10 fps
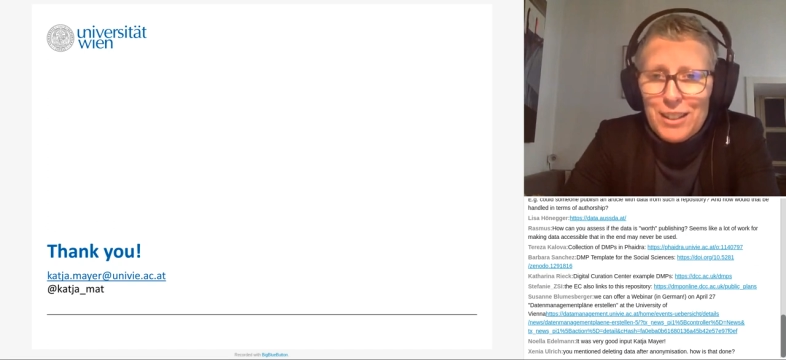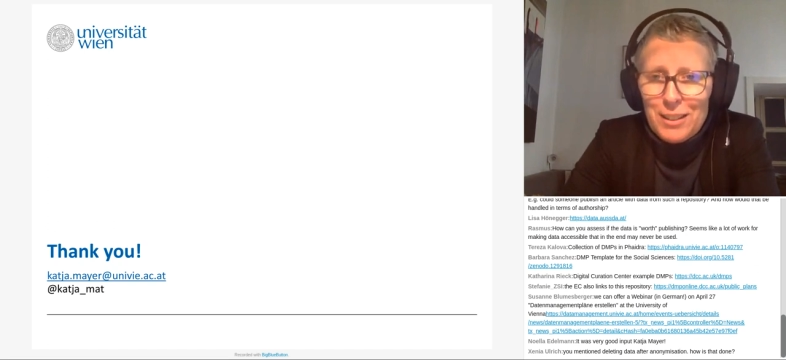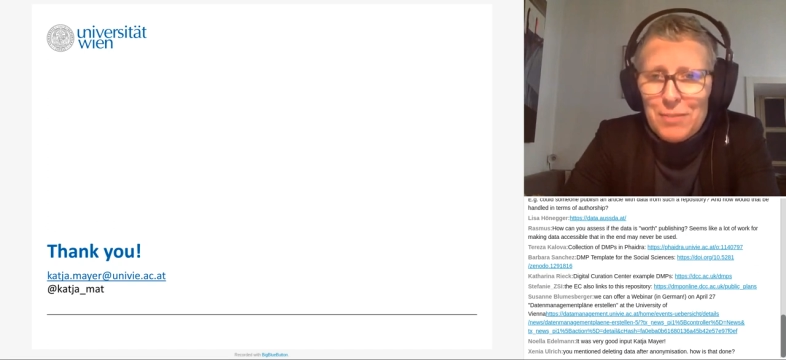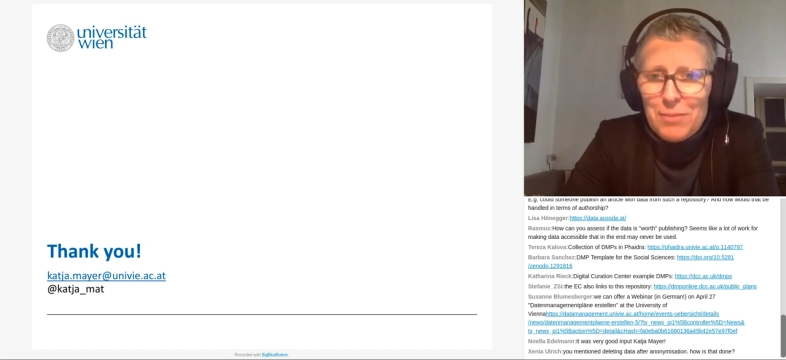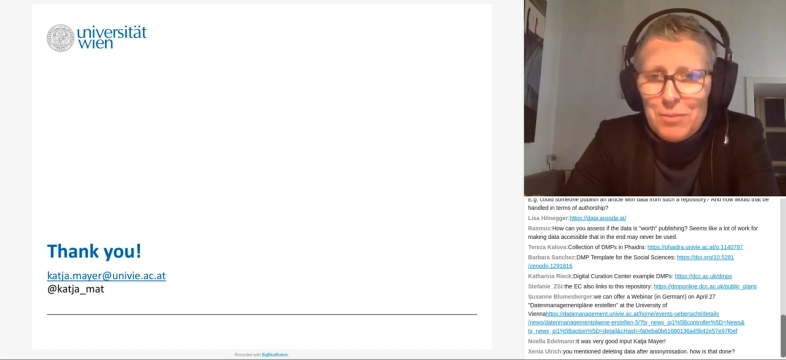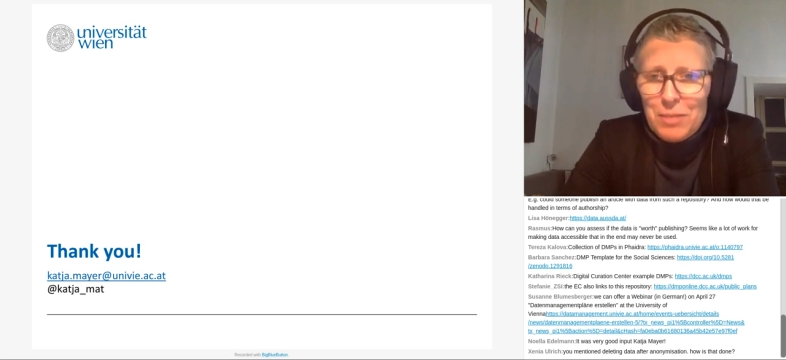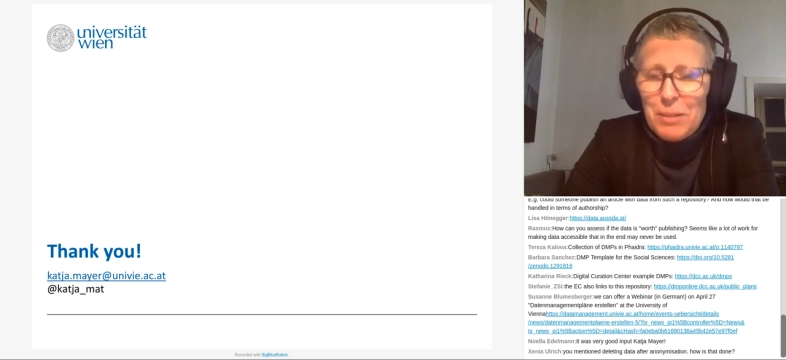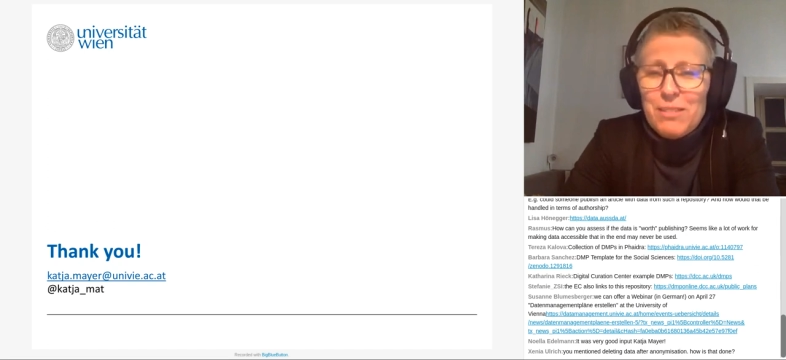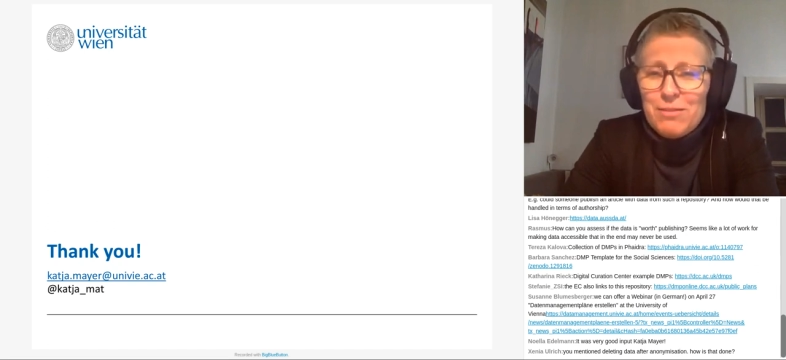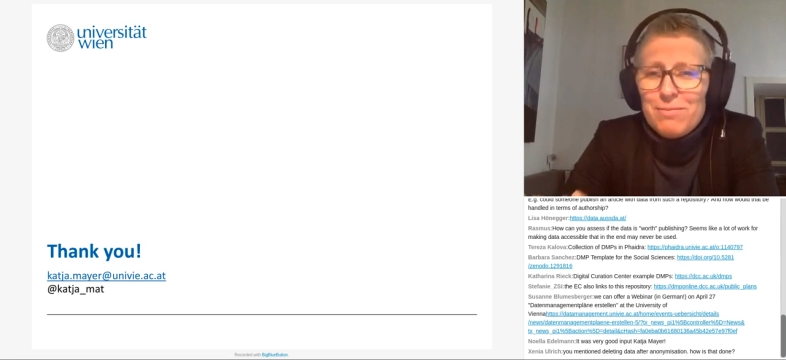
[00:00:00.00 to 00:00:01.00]
I
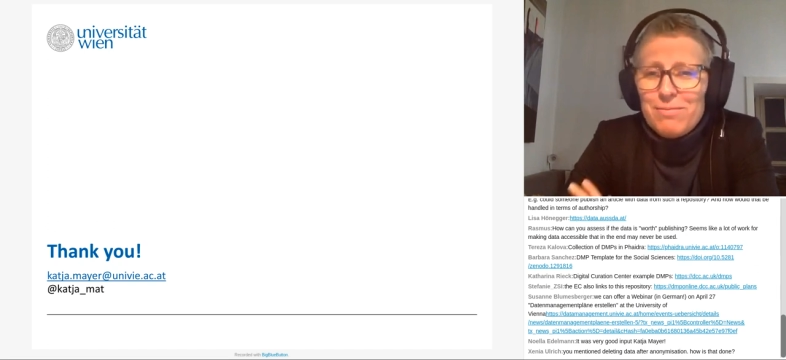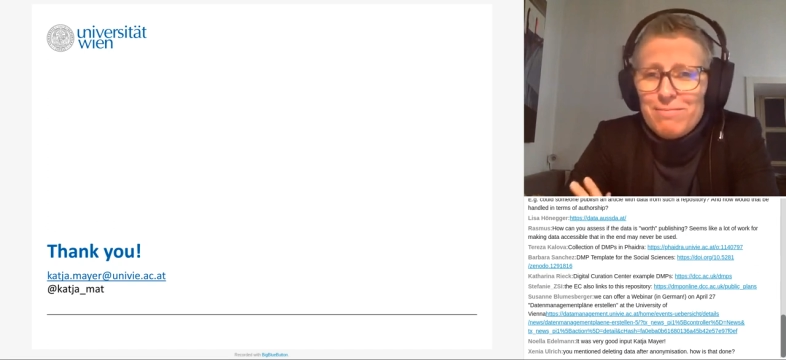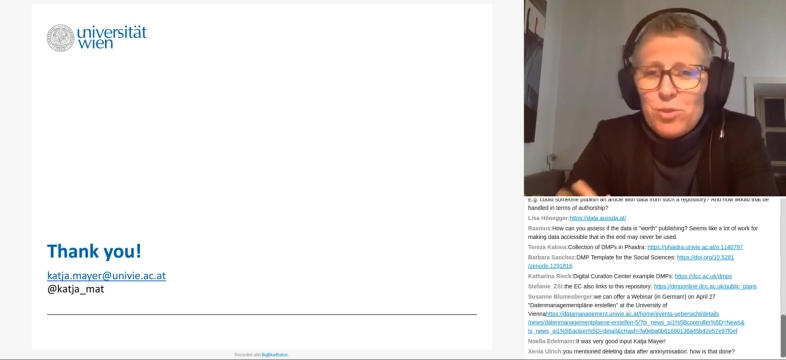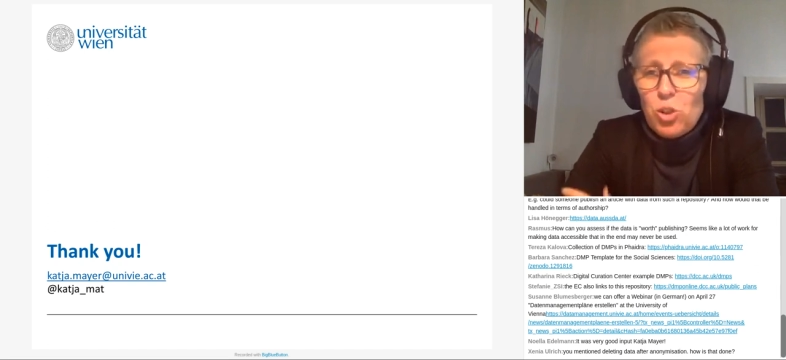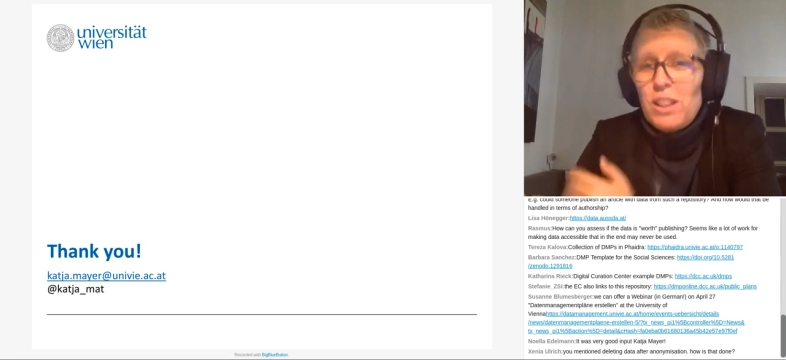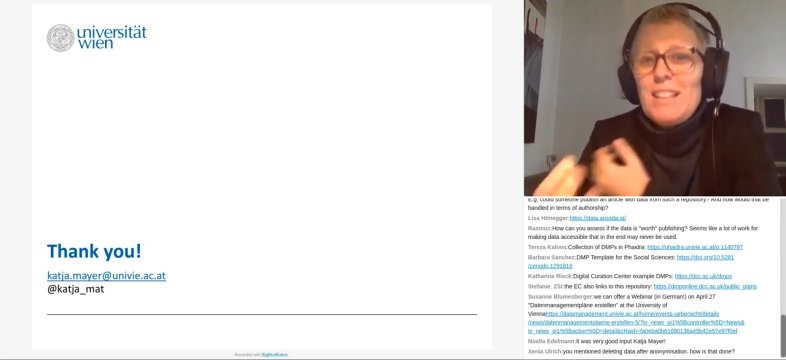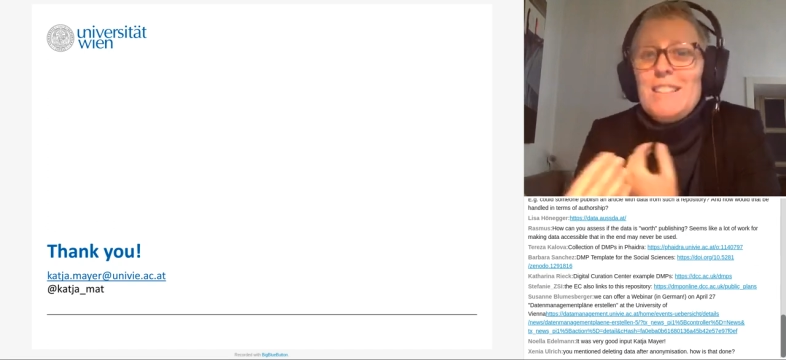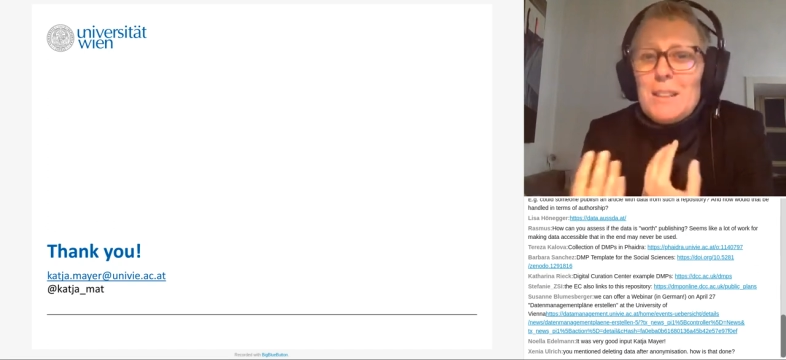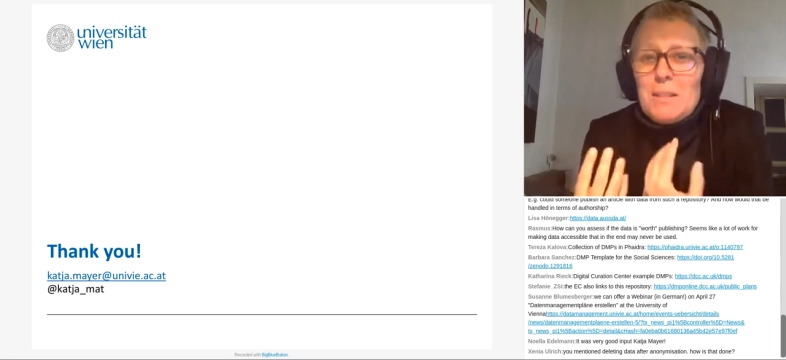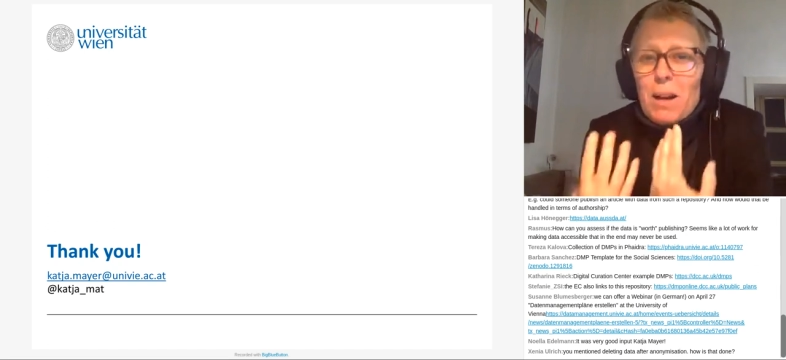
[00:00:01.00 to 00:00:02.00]
mean, not at
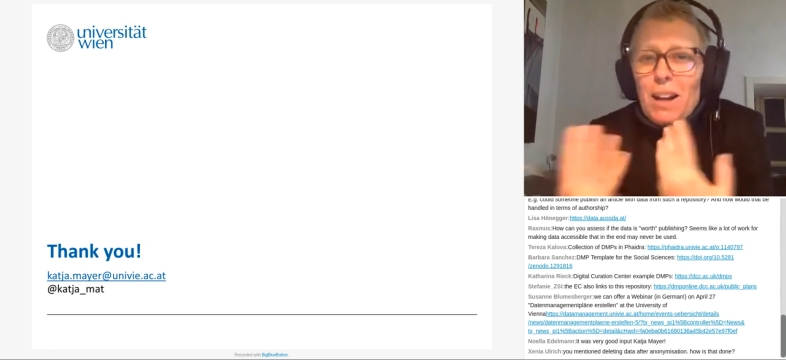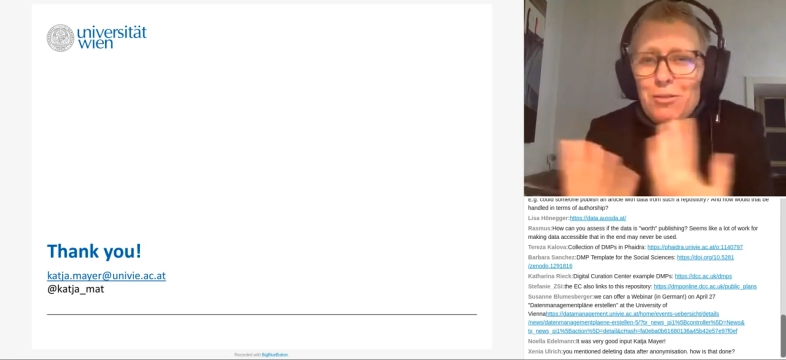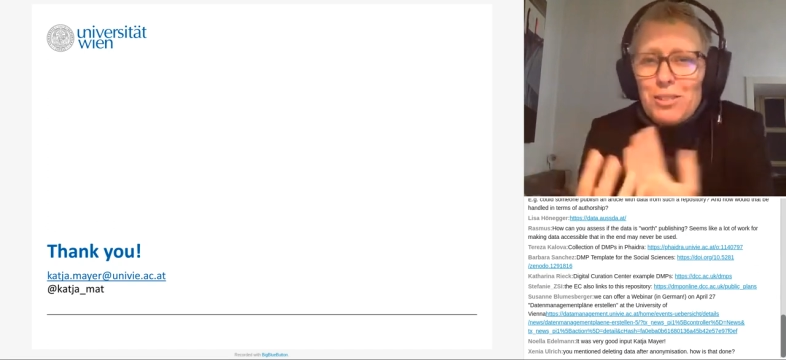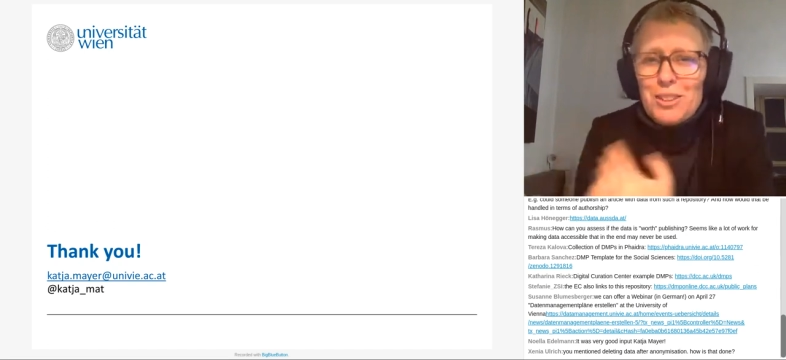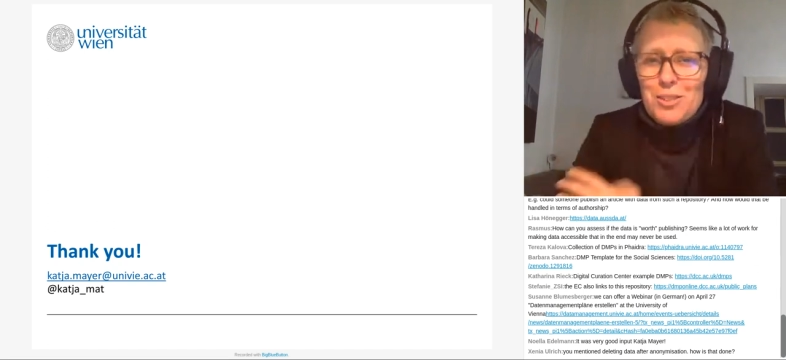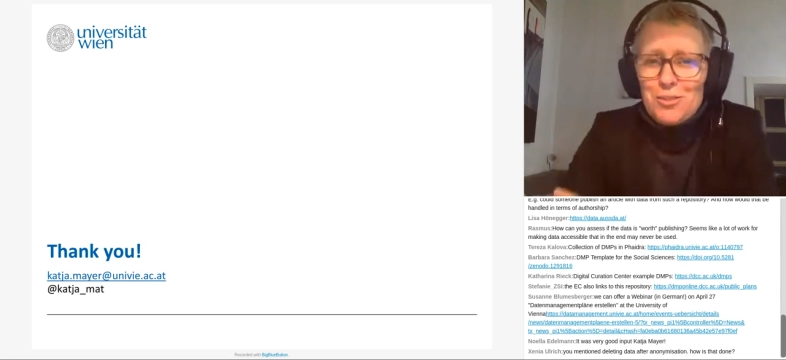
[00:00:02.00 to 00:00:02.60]
least in my fields